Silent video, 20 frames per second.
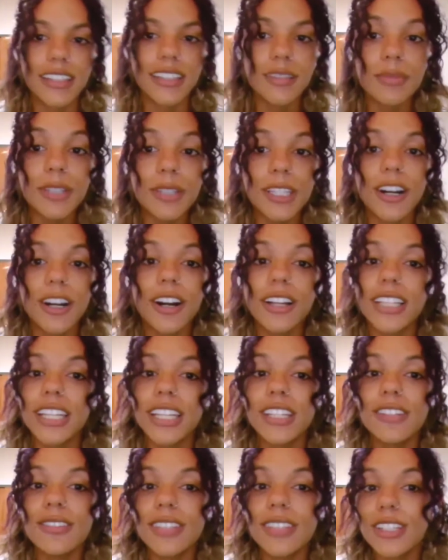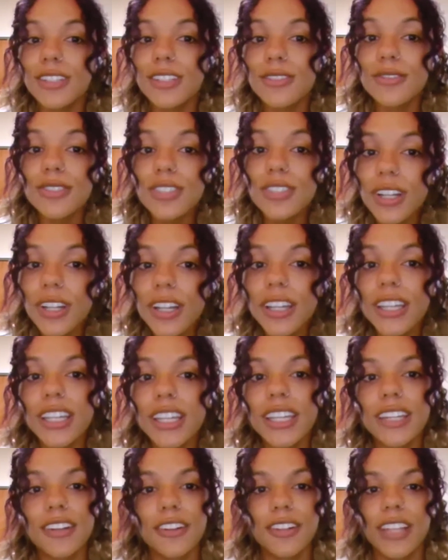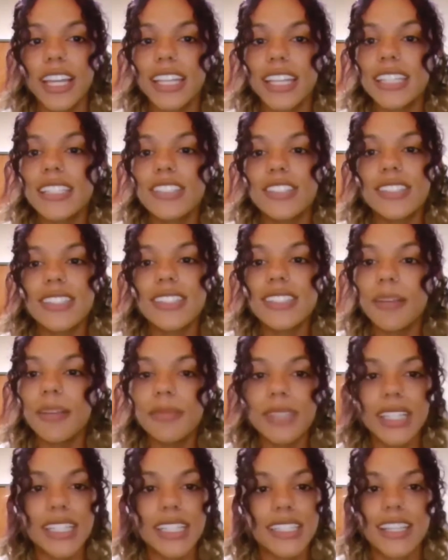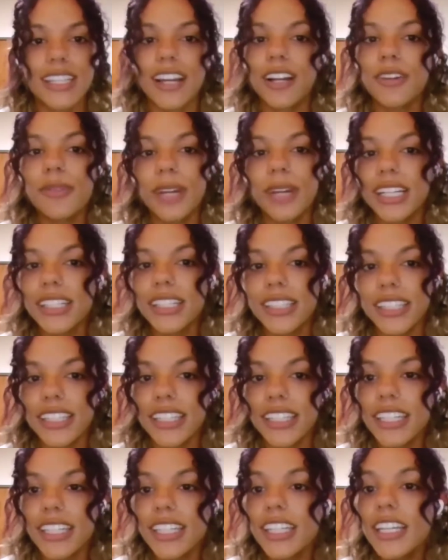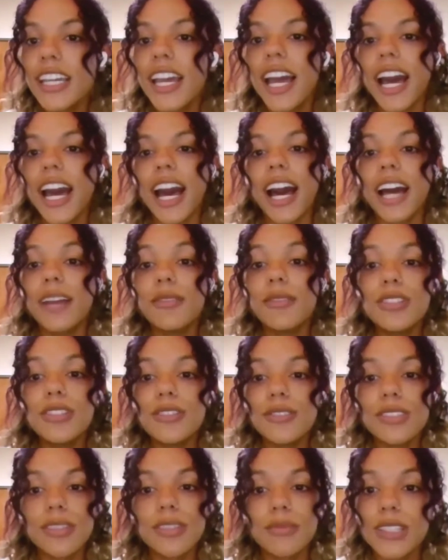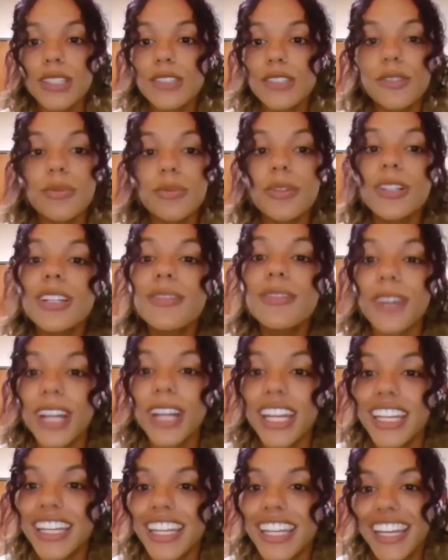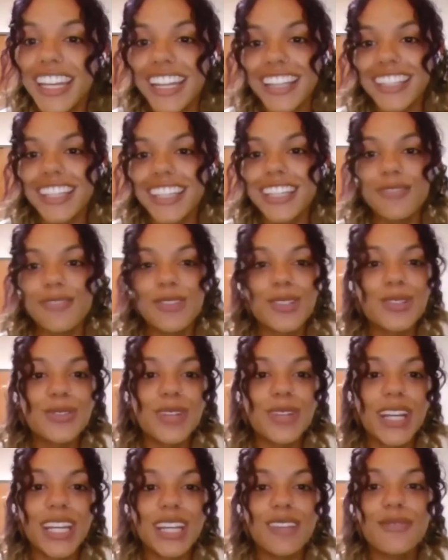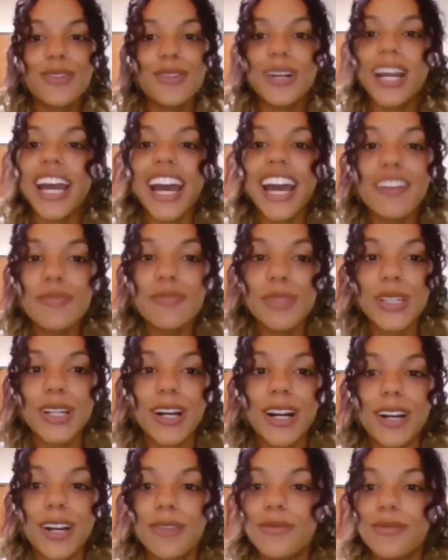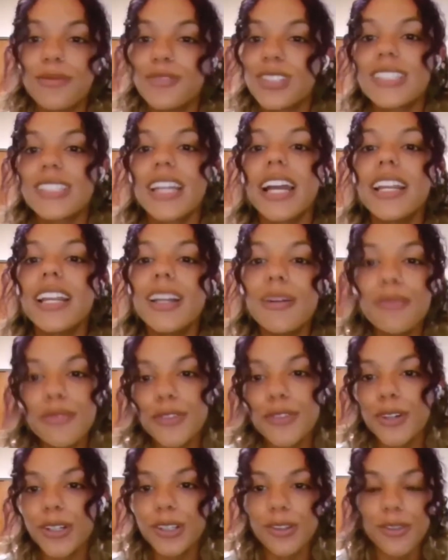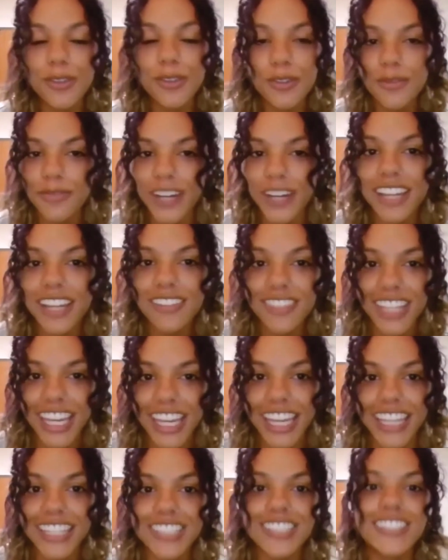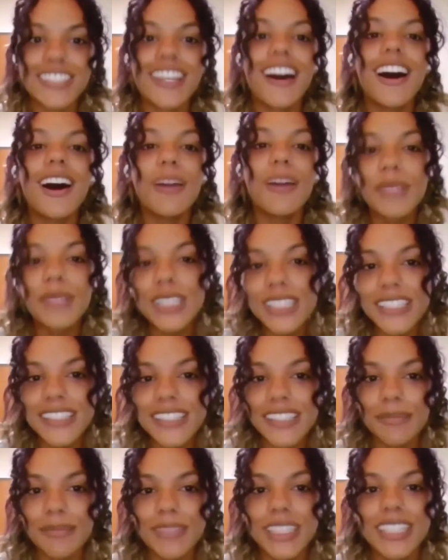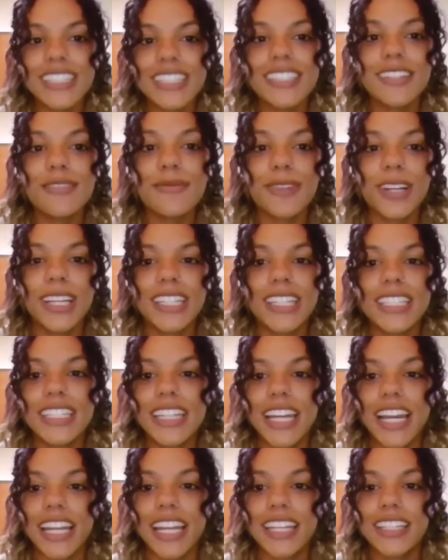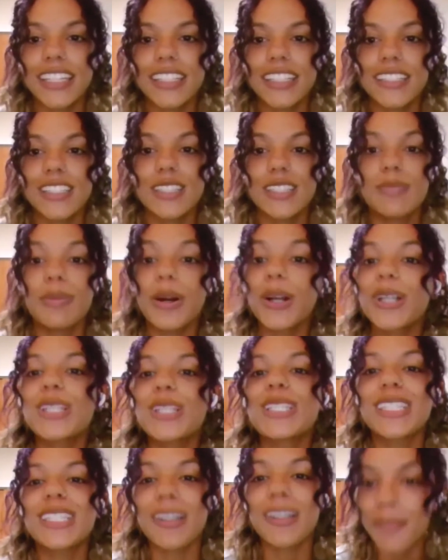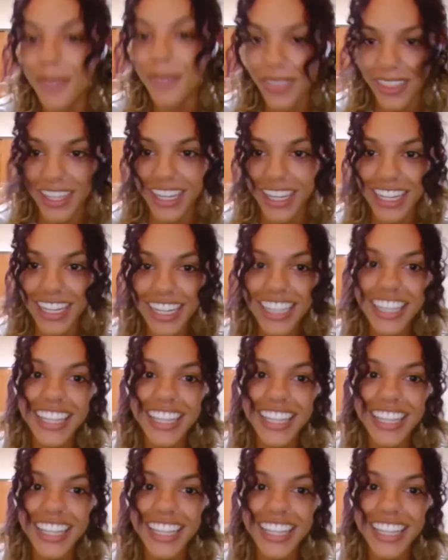the PR that you think you should, or like just something's not quite clicking, I would do something super different. Like if you're training for a half PR, sign up for a local 5K, just hop into something different to kind of spark something